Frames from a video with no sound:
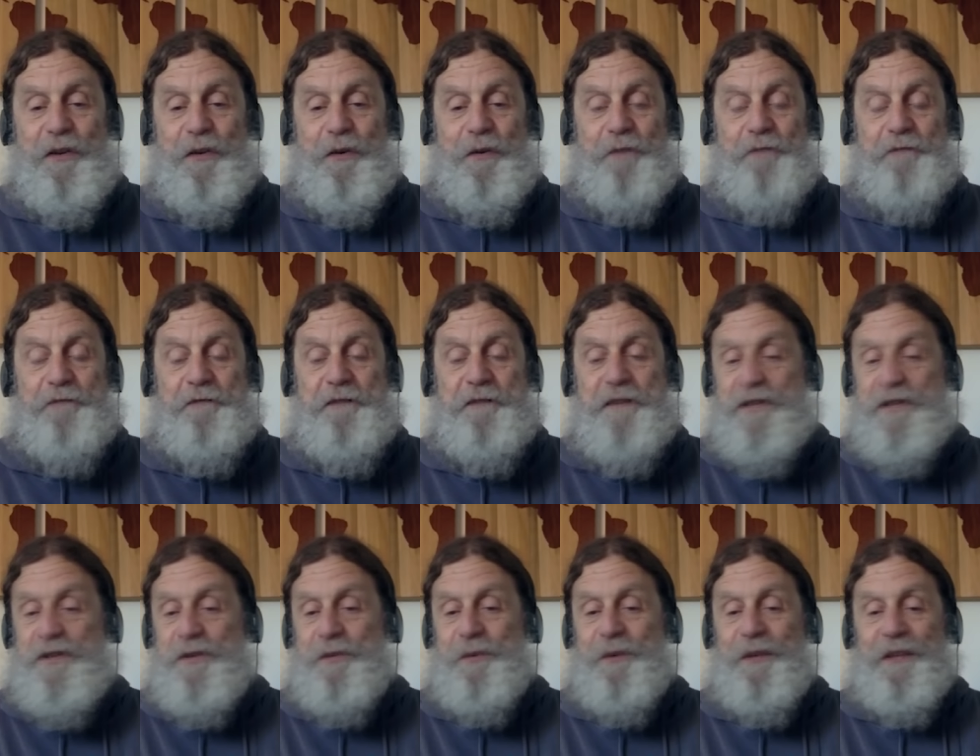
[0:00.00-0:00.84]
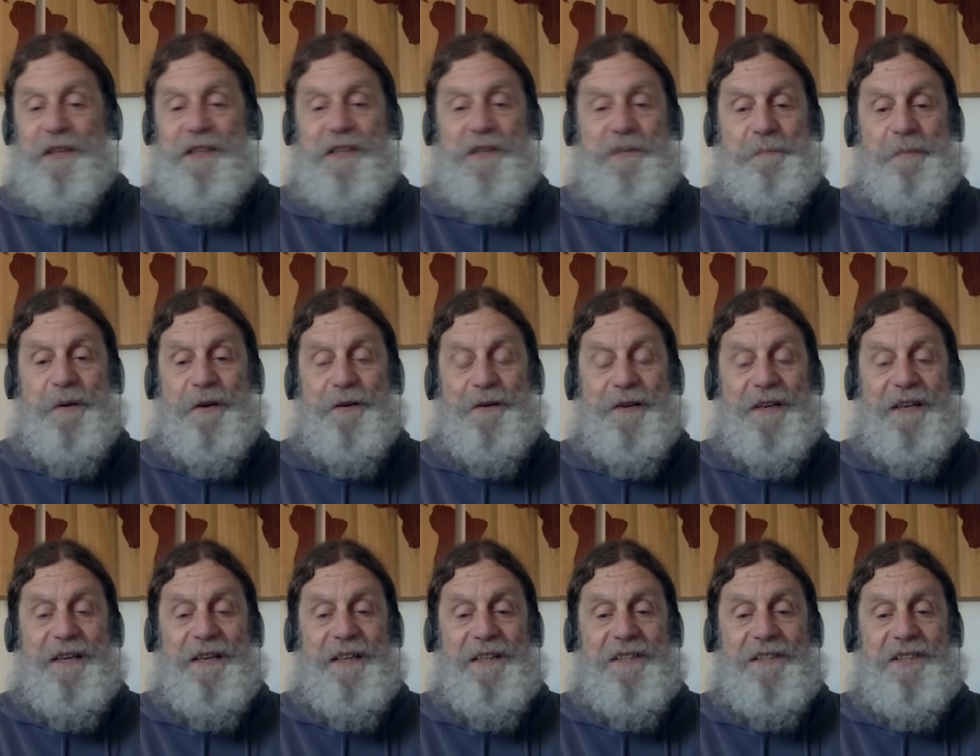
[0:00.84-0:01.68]
your visual
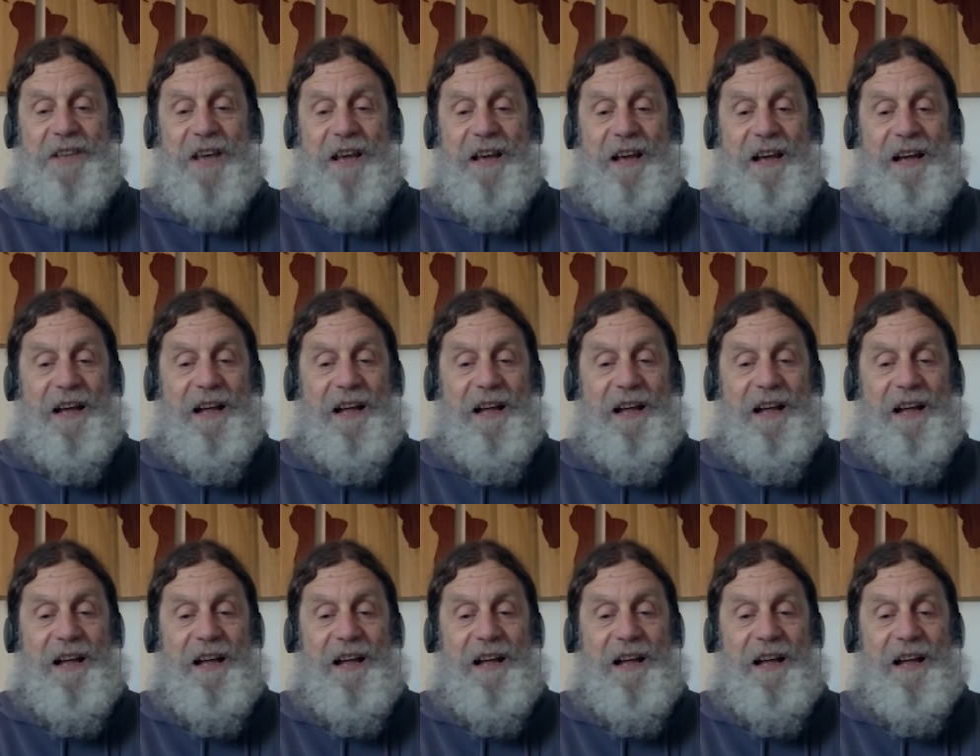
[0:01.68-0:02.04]
experience,